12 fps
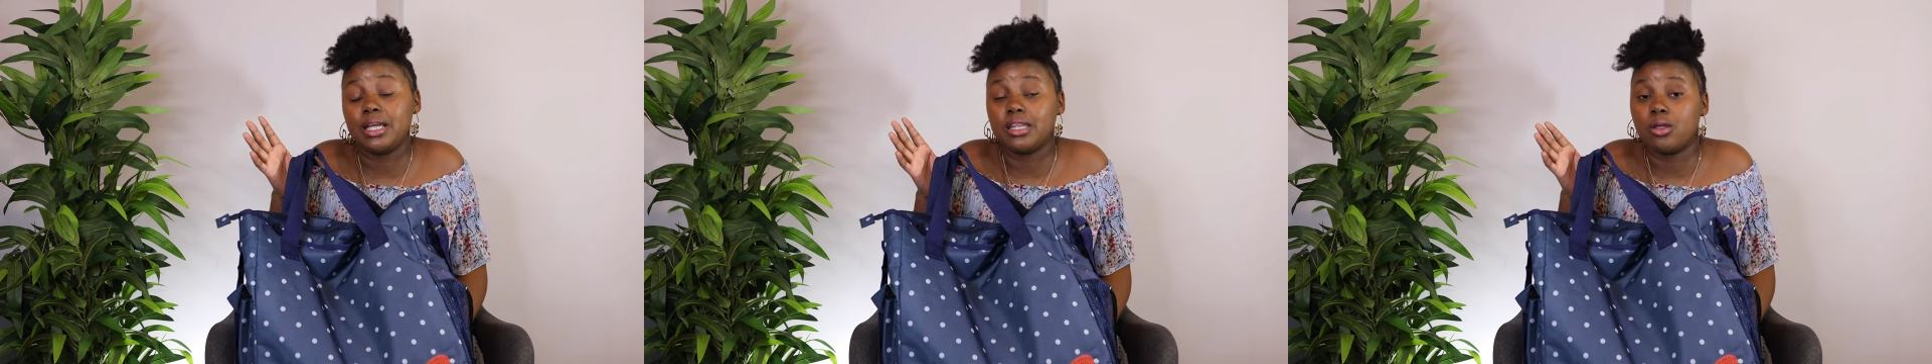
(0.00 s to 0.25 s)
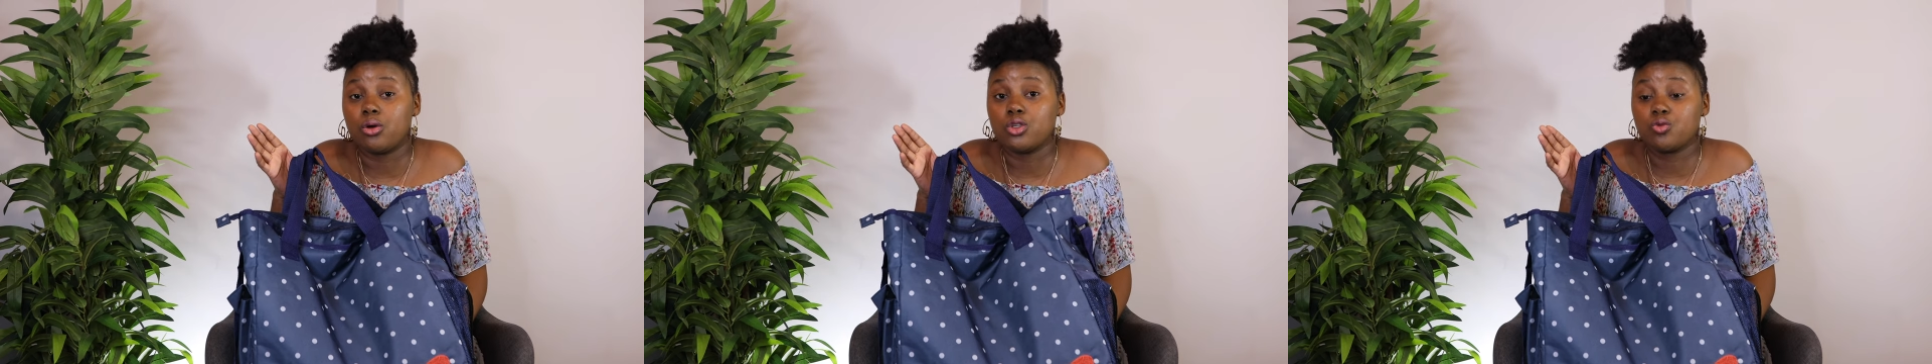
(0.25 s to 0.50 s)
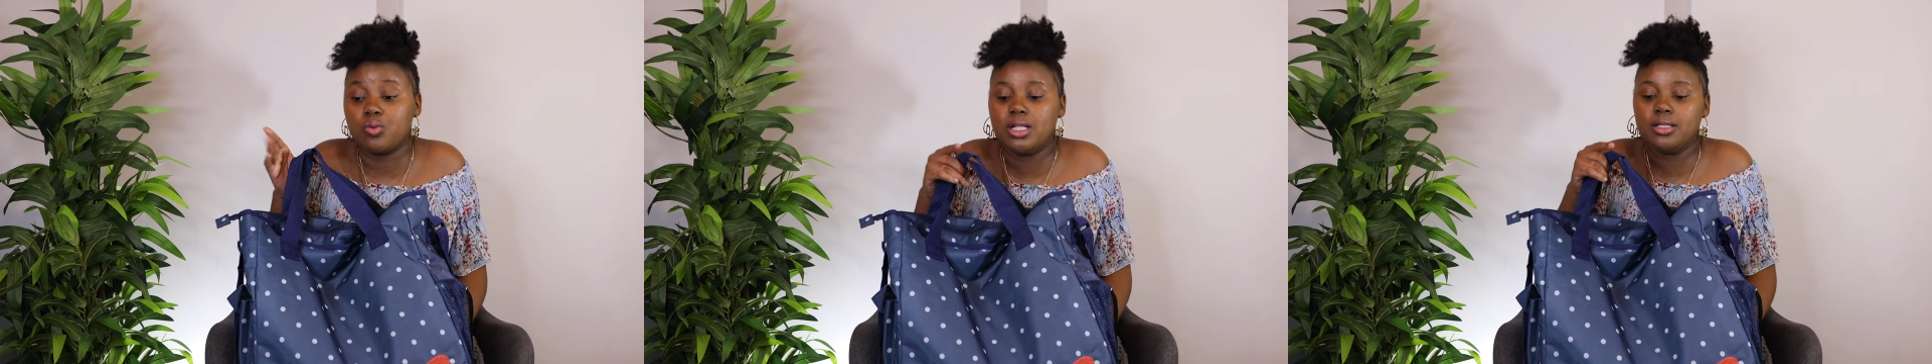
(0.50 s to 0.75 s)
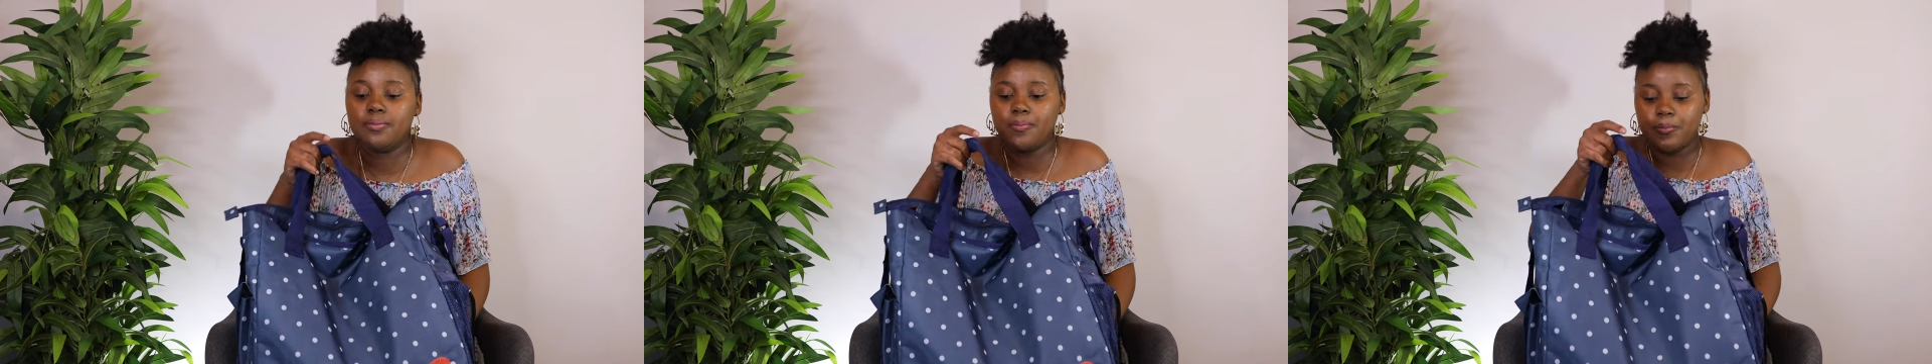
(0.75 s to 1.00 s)
at the
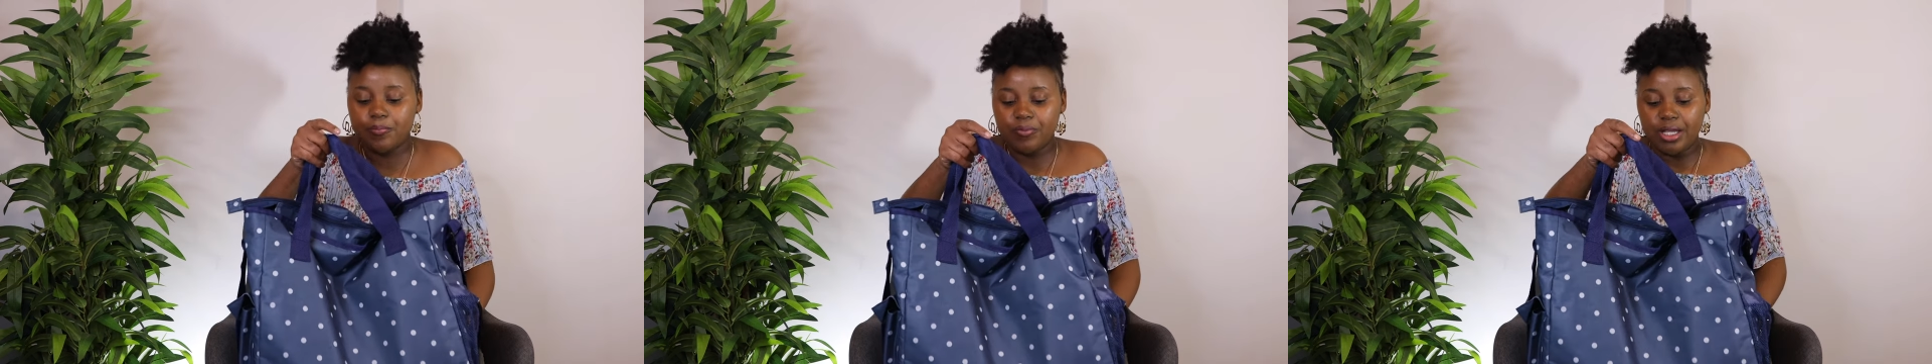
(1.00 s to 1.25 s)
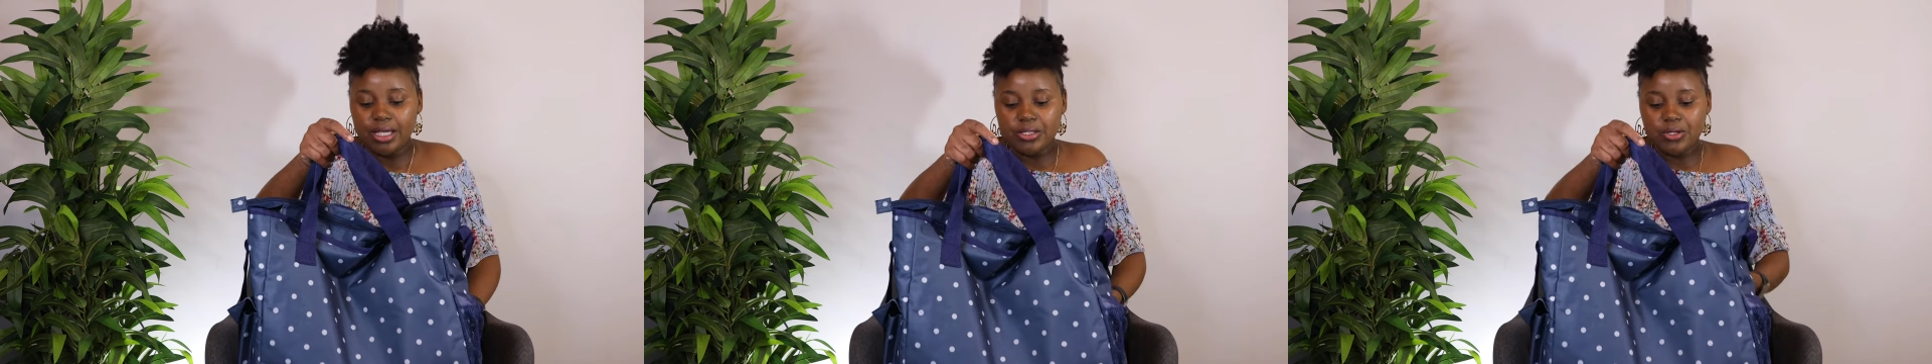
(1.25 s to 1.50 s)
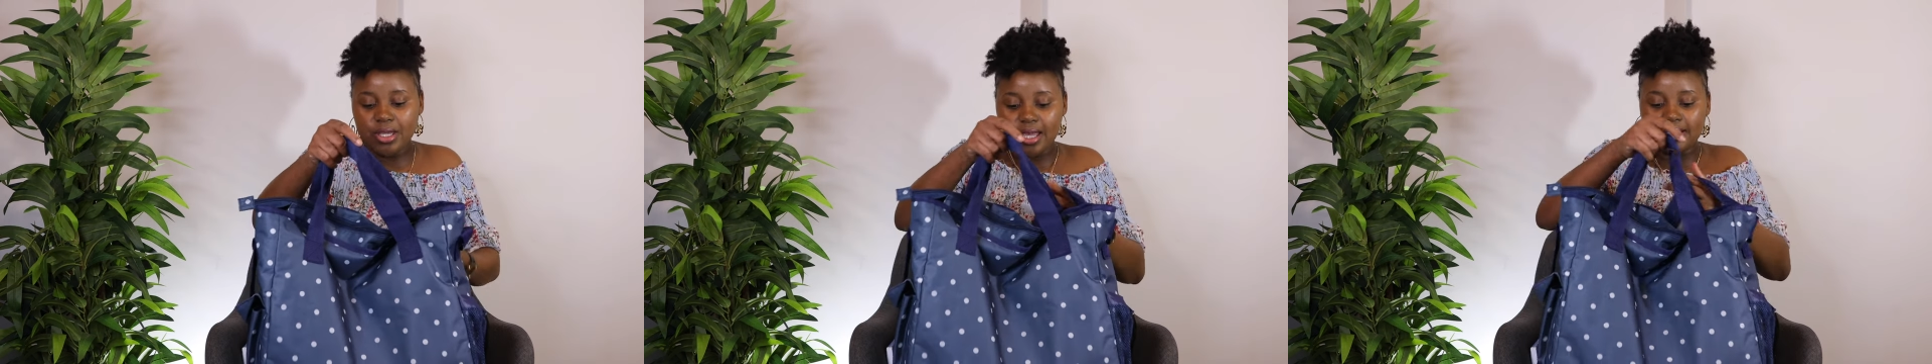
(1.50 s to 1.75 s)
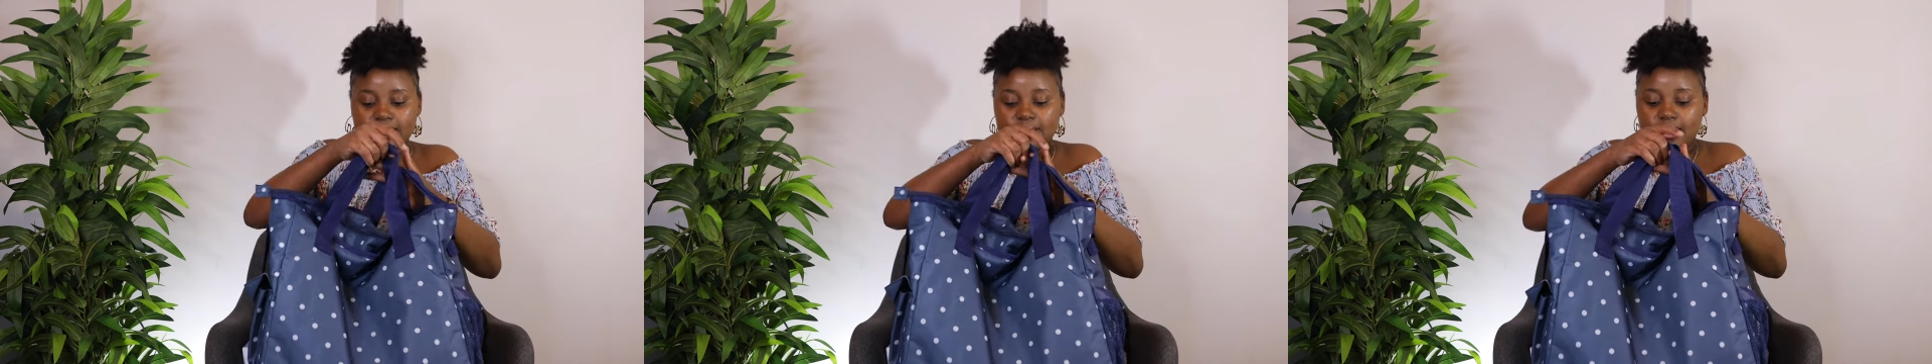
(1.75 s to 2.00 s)
hospital. So
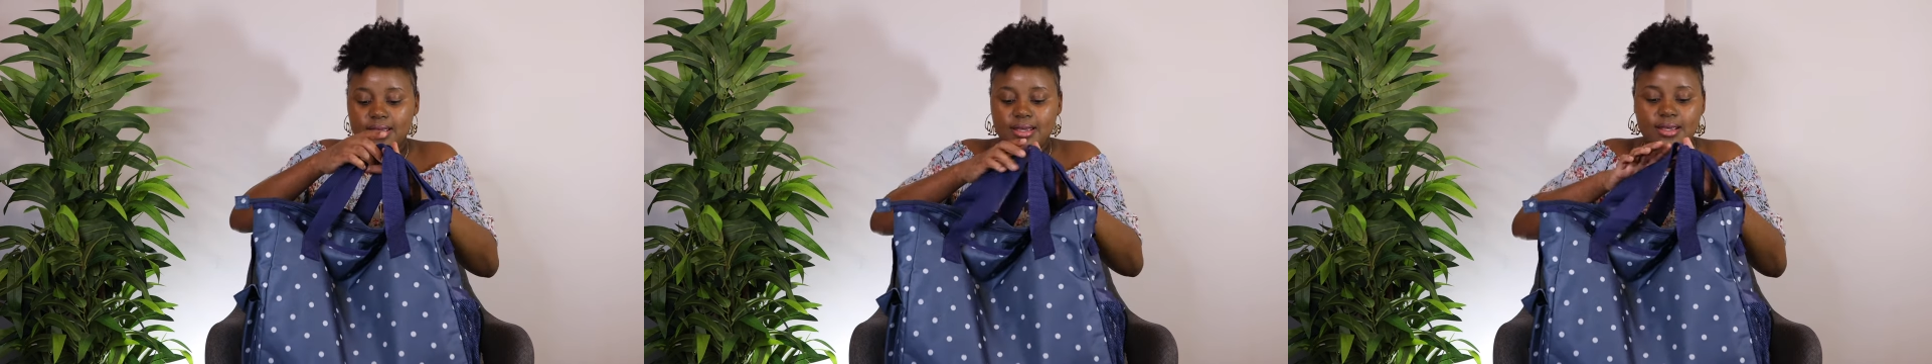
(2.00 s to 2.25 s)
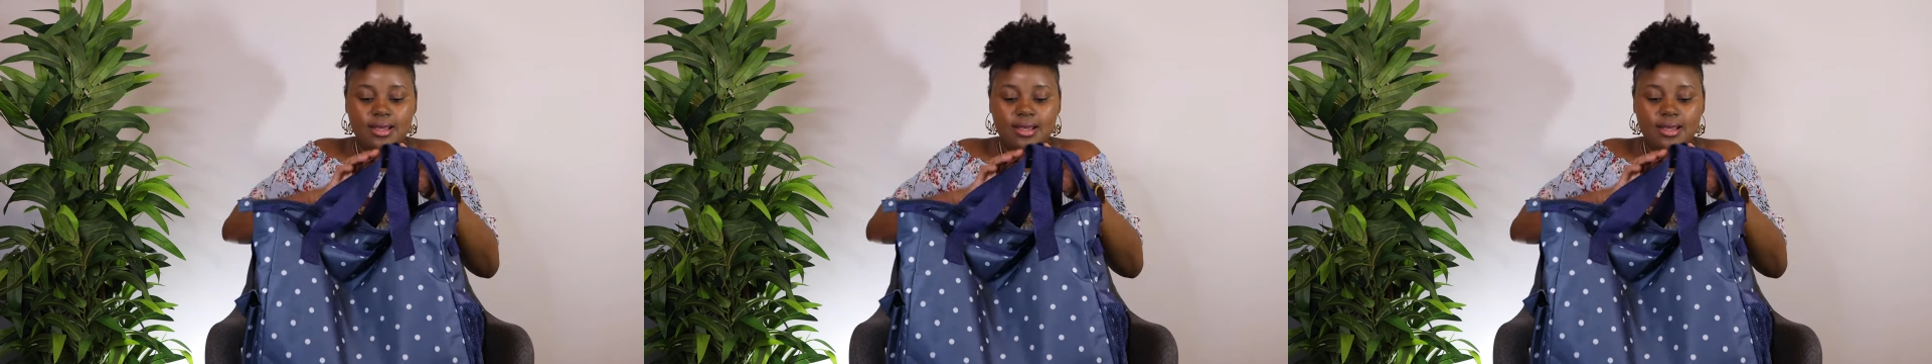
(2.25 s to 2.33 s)
yes,